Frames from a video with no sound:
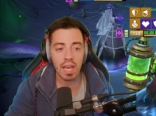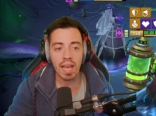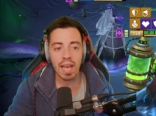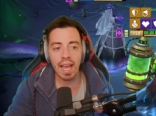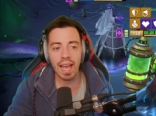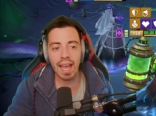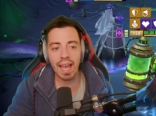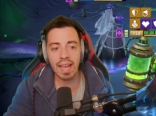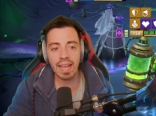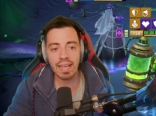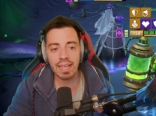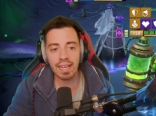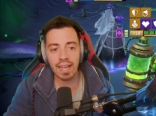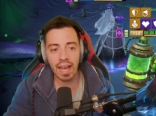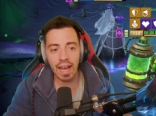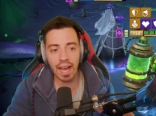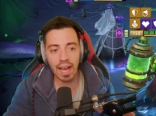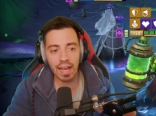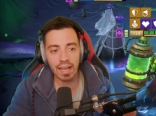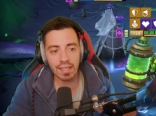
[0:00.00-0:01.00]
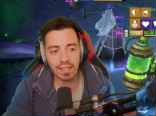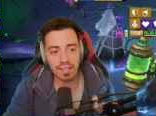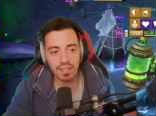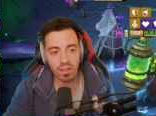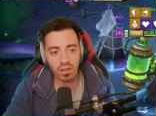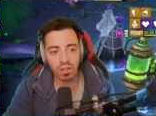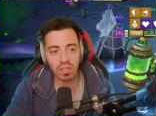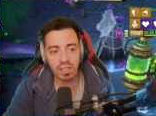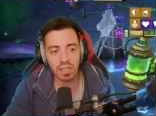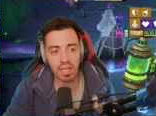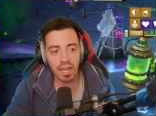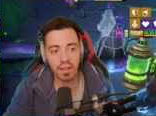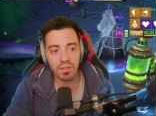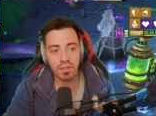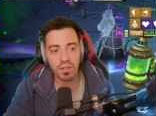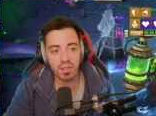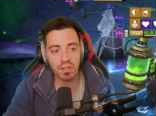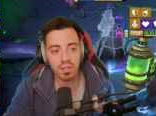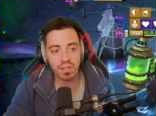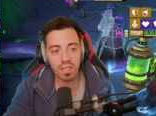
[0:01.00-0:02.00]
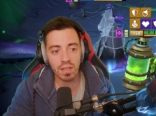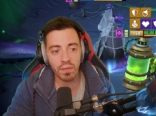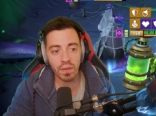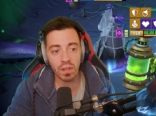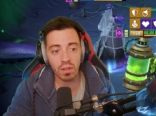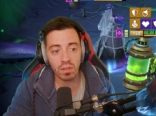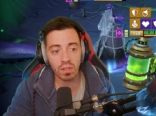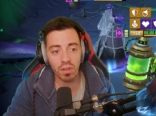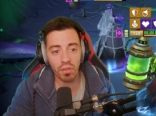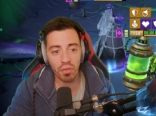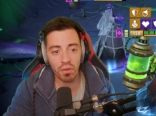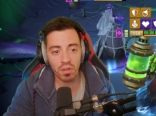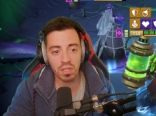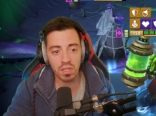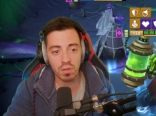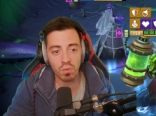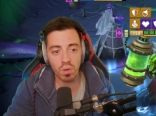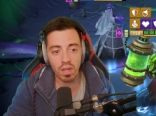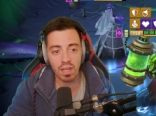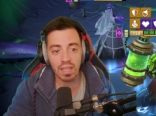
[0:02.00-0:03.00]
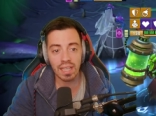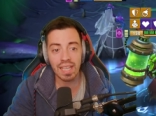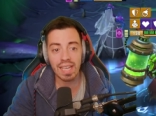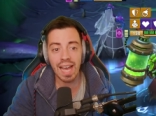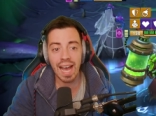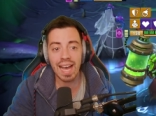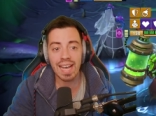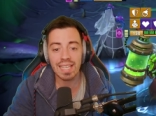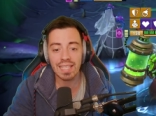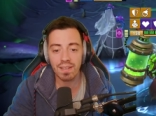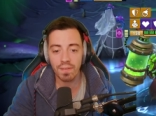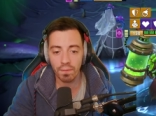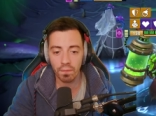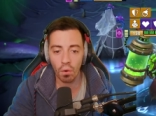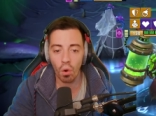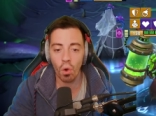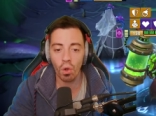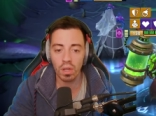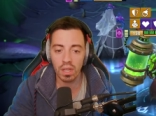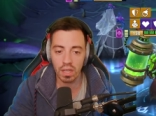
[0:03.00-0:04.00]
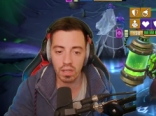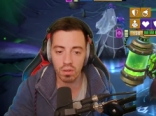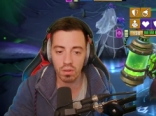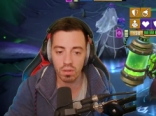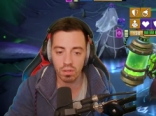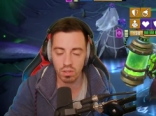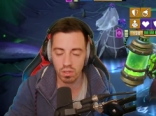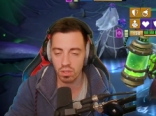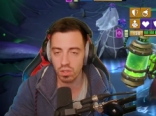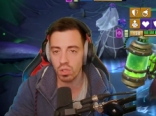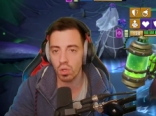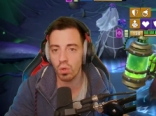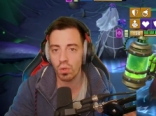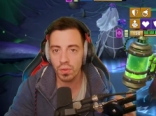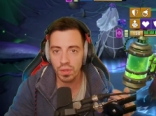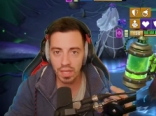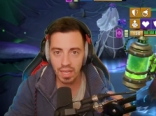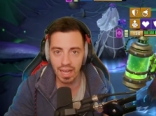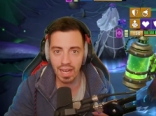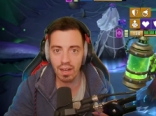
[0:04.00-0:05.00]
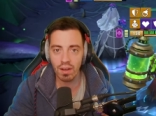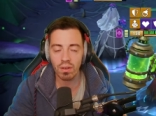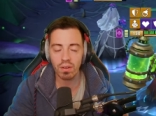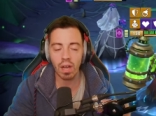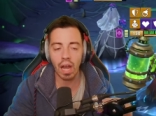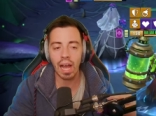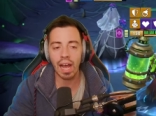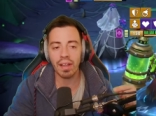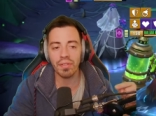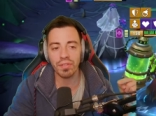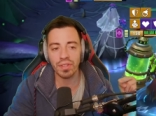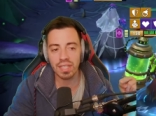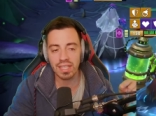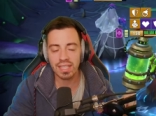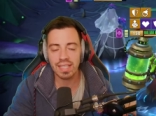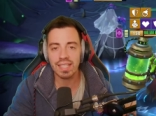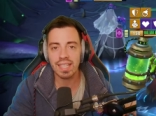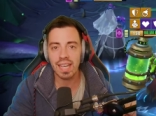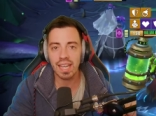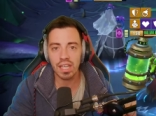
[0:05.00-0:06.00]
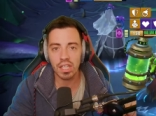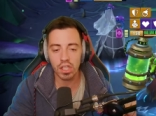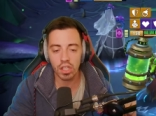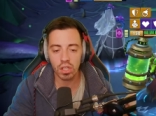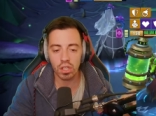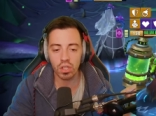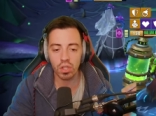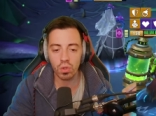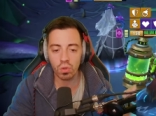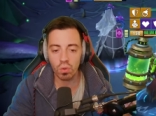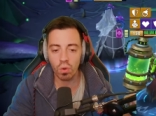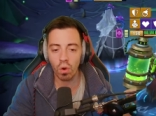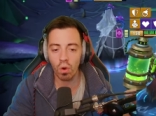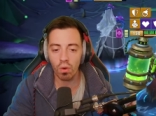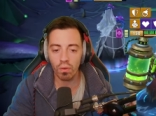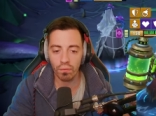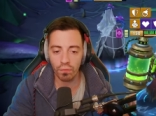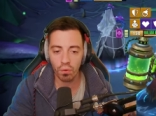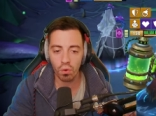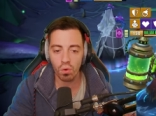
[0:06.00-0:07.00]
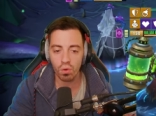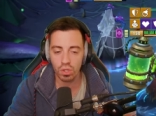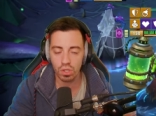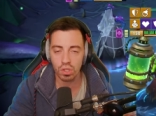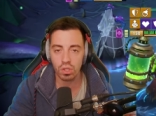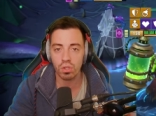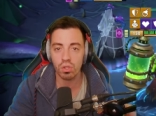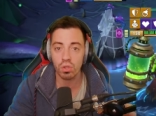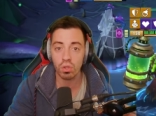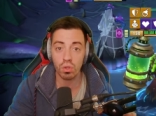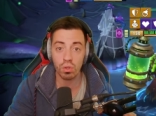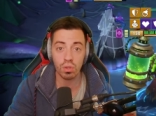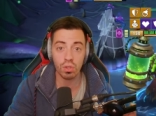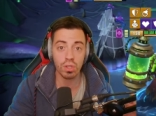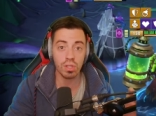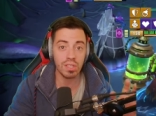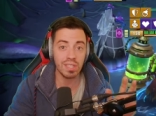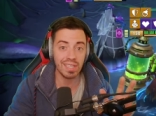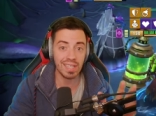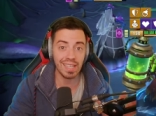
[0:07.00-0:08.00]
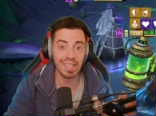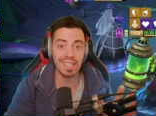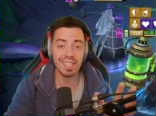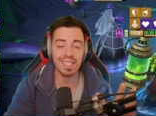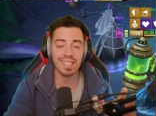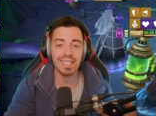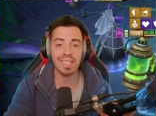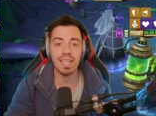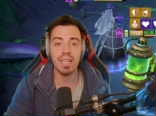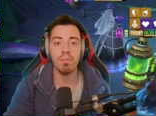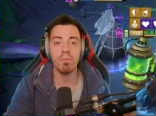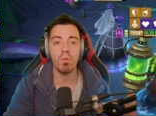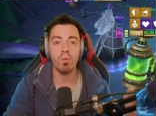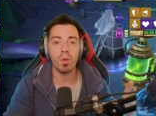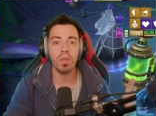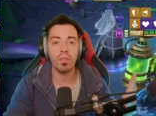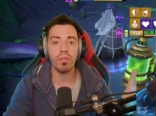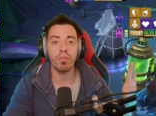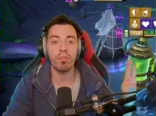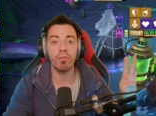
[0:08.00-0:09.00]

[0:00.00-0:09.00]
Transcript: and uh, starting on the difficulty 31, he has 4 layers. So now, at this stage, you are forced to use this team with